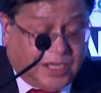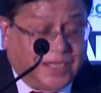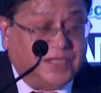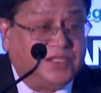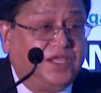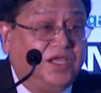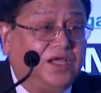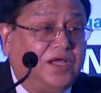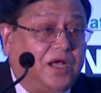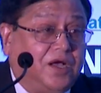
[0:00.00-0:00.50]
I
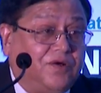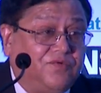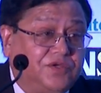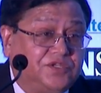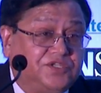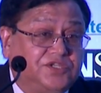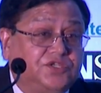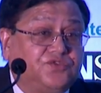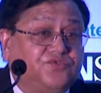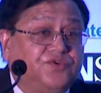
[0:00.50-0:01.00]
think our
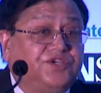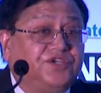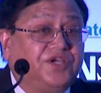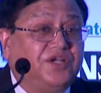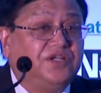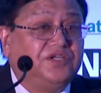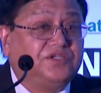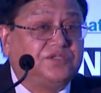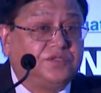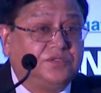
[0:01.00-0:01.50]

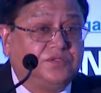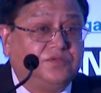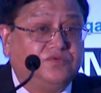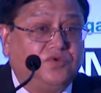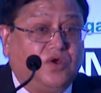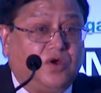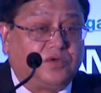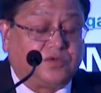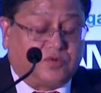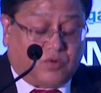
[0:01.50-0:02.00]
situation is
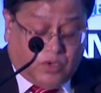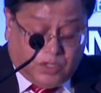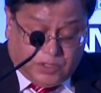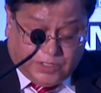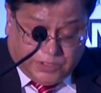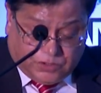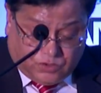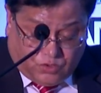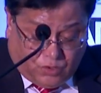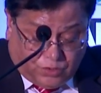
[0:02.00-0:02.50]
not all
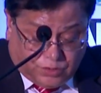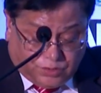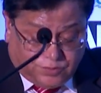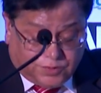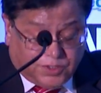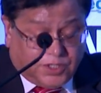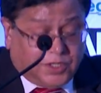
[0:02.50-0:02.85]
that good